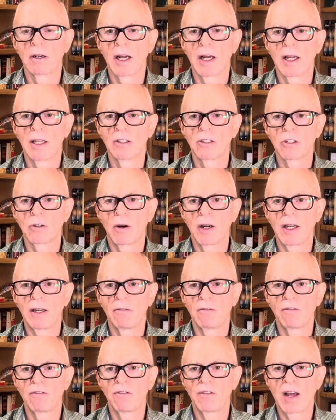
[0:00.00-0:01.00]
And so I
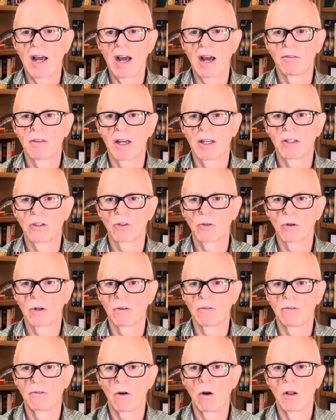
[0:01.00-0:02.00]
didn't have that sort
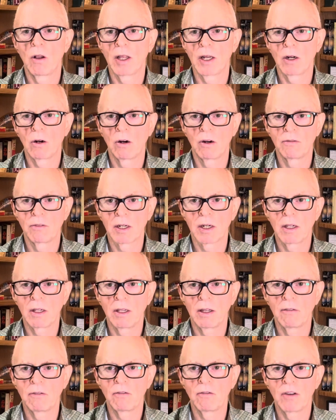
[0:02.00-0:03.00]
of falling off a
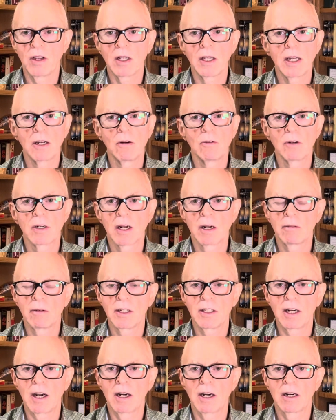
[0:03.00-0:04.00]
cliff feeling when I
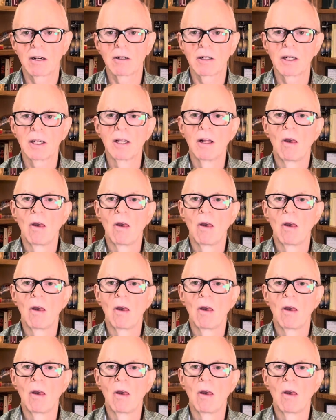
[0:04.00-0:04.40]
retired.